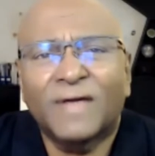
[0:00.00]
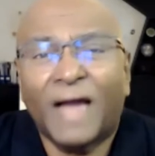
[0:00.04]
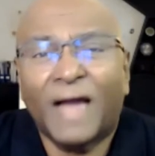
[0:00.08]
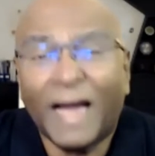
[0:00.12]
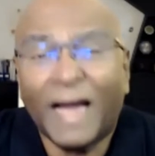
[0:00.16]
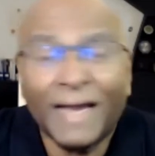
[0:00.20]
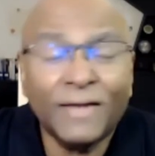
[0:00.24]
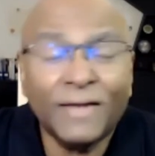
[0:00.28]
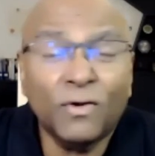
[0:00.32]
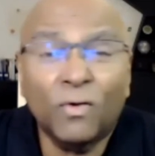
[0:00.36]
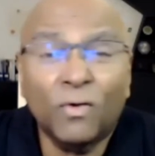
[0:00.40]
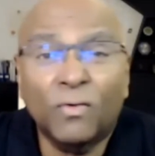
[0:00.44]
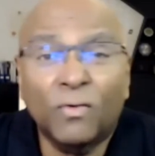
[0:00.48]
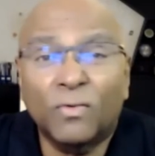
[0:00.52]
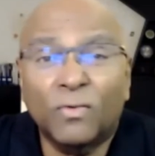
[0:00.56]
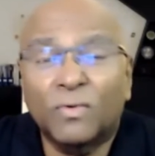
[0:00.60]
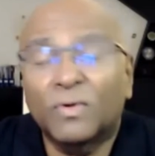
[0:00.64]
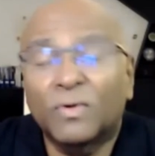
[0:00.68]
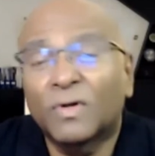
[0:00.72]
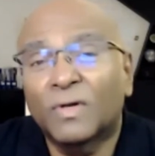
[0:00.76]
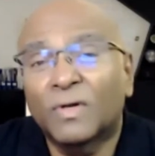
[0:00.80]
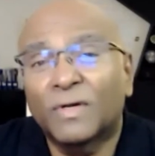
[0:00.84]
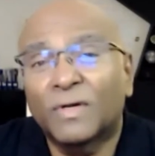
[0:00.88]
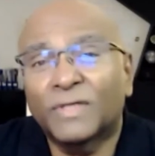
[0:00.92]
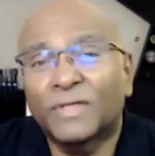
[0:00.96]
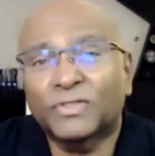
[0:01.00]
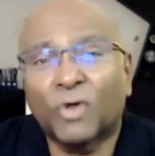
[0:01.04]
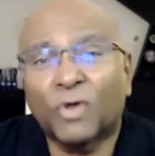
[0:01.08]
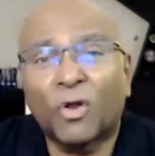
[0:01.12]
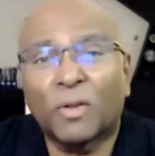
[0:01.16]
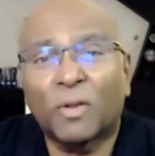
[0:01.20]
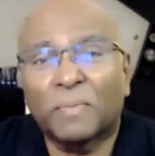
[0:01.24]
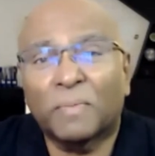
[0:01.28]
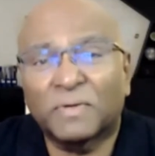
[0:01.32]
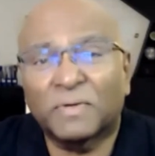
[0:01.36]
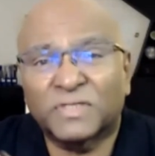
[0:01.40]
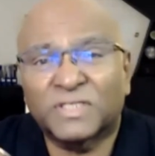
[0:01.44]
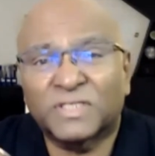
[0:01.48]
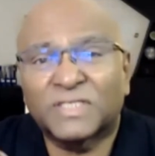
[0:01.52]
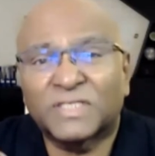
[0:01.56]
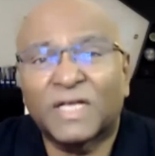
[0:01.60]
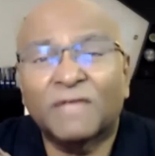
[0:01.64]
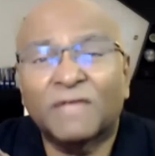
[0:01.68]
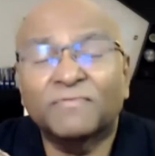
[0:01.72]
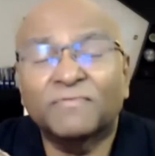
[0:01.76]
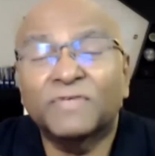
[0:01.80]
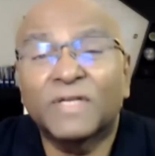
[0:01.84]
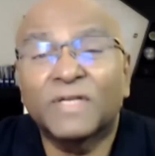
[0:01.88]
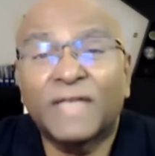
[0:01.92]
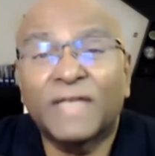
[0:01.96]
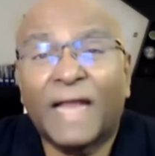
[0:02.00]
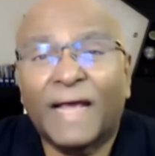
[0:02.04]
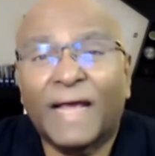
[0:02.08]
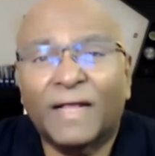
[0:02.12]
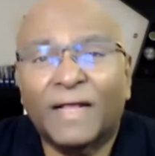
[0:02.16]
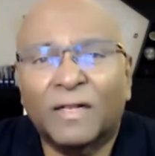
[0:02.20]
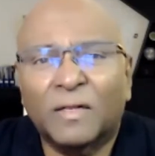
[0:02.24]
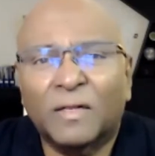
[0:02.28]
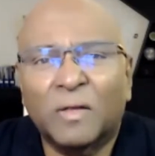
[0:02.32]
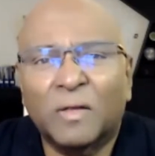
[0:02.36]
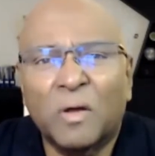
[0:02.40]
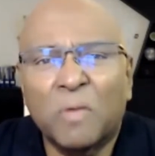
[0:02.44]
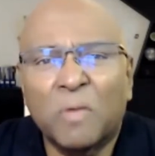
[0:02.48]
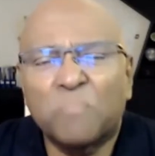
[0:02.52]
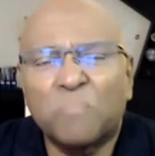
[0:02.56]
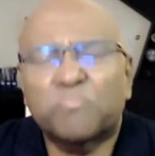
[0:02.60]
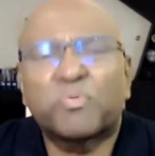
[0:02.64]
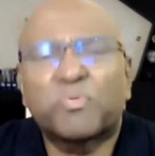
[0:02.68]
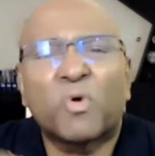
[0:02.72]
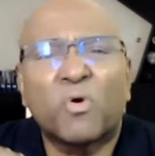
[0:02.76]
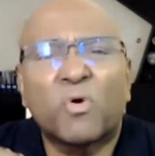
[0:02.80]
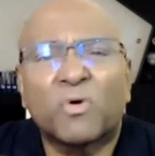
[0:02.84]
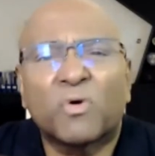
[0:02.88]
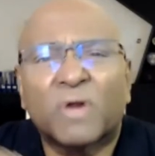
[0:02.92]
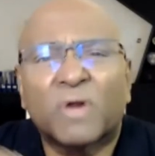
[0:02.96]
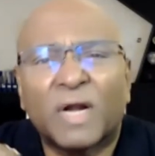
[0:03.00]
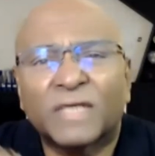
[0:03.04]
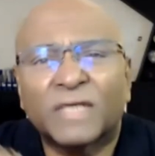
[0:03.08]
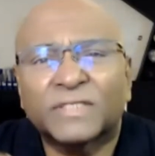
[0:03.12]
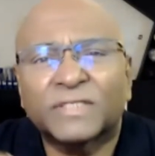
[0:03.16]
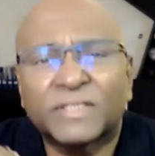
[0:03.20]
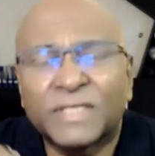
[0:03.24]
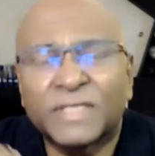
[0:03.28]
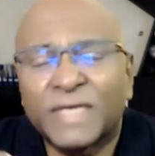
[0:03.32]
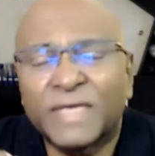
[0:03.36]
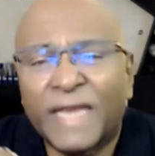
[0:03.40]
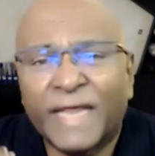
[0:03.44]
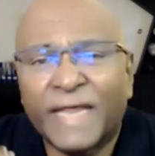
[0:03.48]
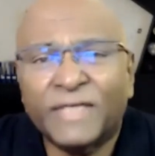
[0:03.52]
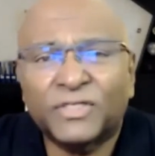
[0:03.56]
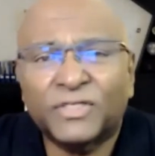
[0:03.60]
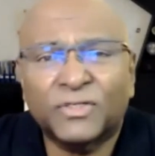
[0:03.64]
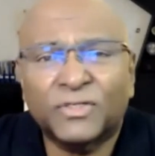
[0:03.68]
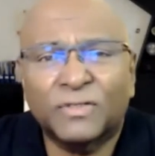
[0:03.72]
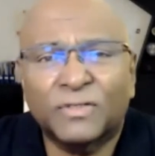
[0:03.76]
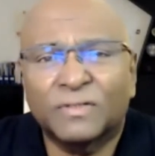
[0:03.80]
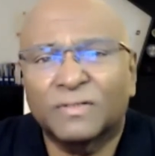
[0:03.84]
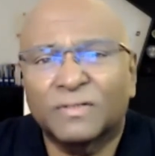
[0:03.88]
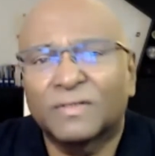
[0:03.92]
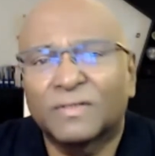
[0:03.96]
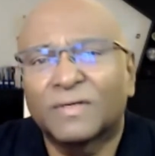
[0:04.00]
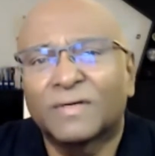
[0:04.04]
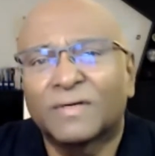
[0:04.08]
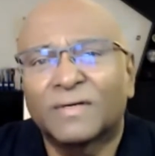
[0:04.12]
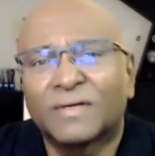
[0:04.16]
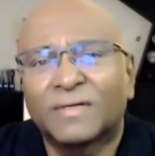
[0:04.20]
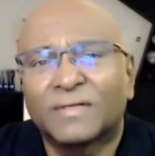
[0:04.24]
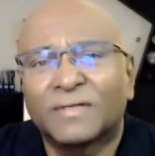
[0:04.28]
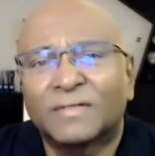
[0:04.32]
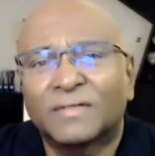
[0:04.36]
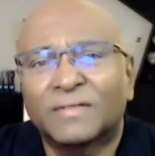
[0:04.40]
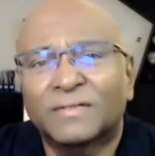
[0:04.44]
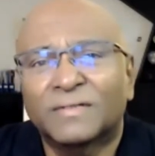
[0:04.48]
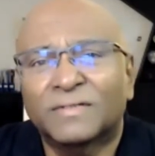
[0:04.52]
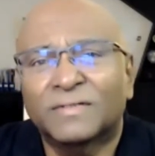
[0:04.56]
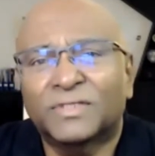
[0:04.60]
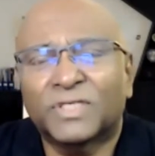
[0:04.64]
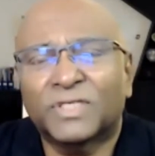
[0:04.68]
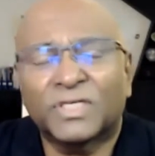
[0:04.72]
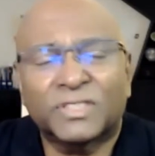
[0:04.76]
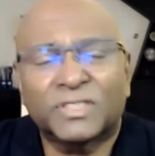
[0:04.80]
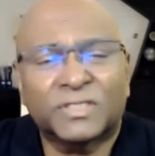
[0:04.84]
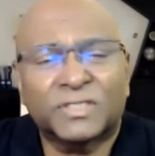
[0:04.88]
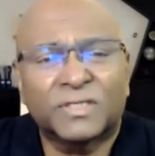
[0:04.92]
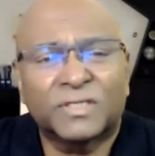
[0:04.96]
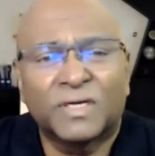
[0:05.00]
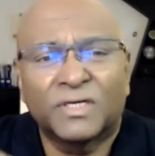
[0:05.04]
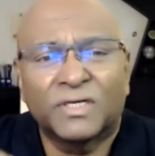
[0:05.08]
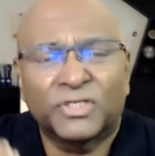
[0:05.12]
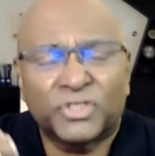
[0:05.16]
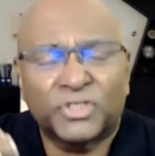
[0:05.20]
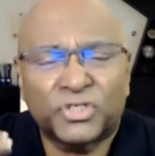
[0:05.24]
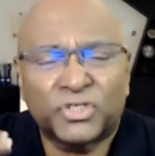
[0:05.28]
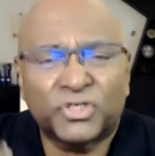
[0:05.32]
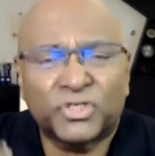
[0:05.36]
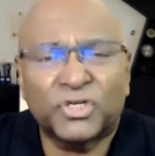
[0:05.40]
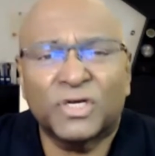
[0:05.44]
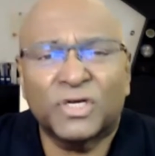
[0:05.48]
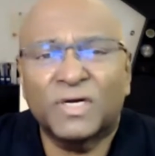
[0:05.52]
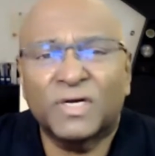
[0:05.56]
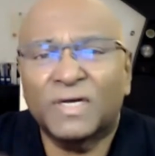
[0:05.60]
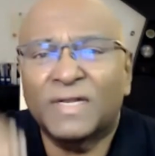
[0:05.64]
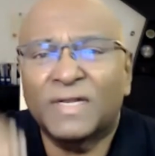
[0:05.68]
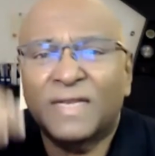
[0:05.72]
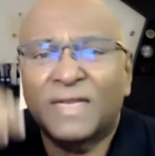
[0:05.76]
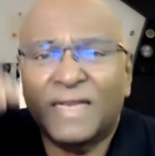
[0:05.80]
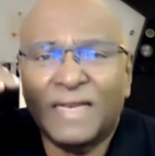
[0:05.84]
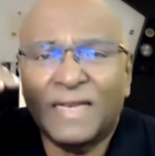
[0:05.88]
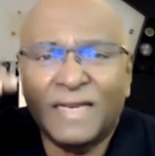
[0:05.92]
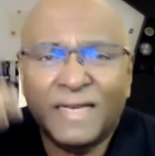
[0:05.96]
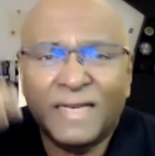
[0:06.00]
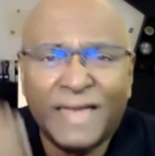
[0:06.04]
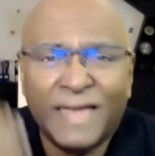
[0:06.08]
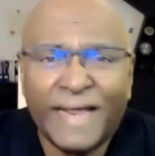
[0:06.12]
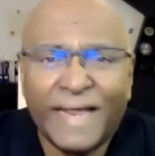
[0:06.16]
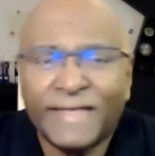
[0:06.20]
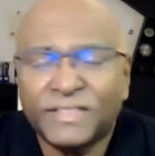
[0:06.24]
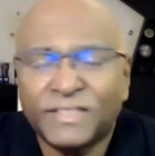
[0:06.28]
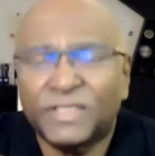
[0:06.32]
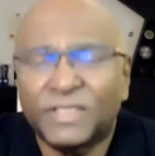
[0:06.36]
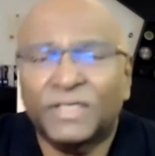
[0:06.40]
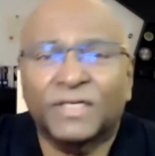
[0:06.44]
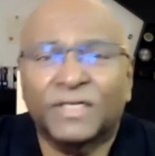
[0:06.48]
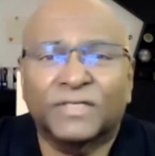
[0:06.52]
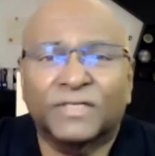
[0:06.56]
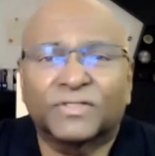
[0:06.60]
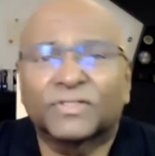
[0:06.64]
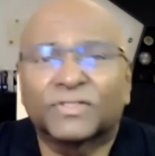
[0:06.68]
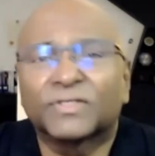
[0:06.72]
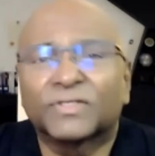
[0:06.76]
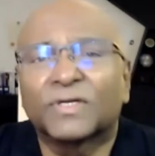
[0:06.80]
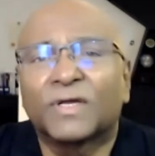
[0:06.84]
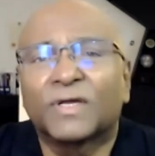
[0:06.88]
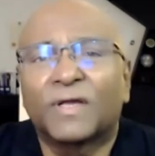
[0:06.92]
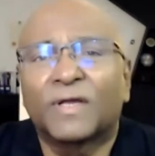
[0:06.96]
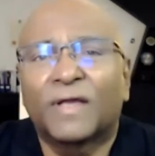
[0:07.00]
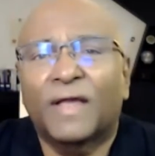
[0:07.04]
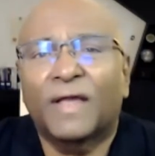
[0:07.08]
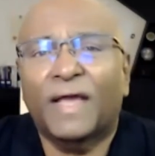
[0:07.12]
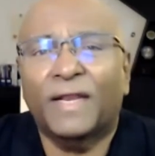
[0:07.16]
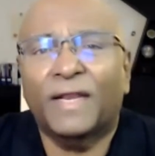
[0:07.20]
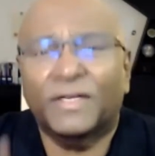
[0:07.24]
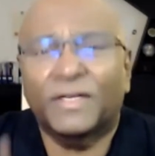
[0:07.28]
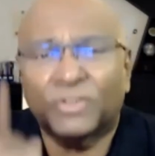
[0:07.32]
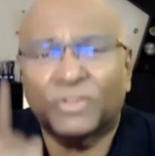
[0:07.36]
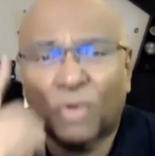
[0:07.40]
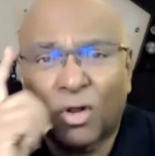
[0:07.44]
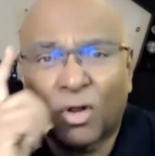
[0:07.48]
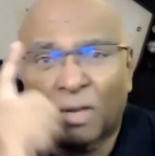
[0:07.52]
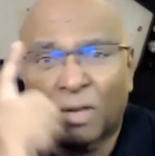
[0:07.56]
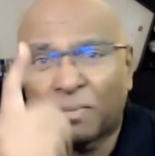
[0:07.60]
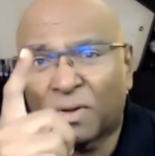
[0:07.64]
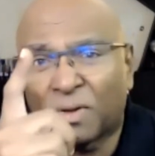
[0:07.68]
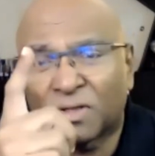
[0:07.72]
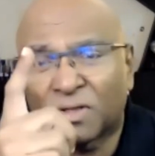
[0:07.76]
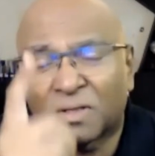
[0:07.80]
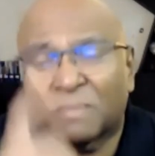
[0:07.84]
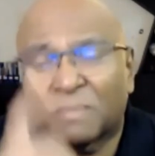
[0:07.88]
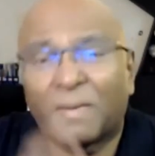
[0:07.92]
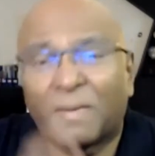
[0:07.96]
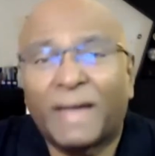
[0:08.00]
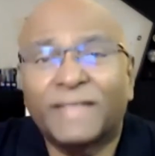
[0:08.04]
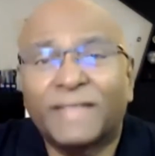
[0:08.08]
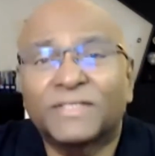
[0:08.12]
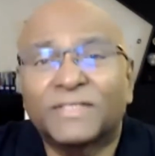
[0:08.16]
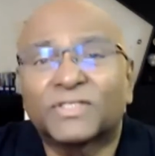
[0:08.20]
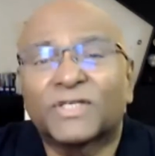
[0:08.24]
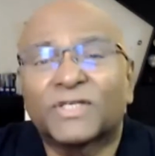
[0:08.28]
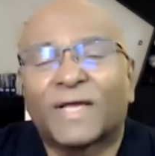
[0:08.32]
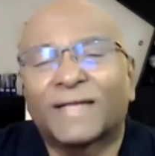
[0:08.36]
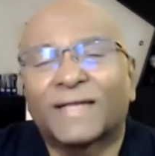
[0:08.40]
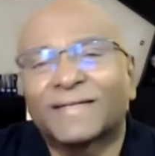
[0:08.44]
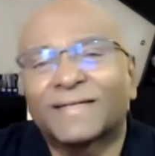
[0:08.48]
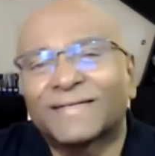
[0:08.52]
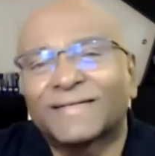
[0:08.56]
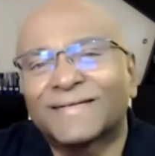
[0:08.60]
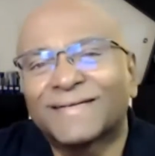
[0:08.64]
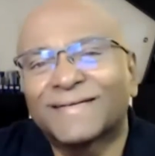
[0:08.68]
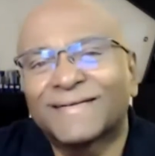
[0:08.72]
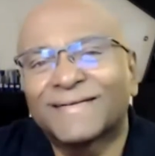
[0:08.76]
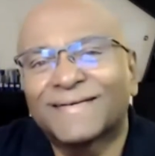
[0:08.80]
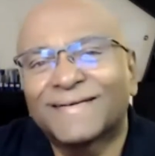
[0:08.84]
I know it's all about self-denial, procrastination, just sheer laziness, and it's all about the mindset.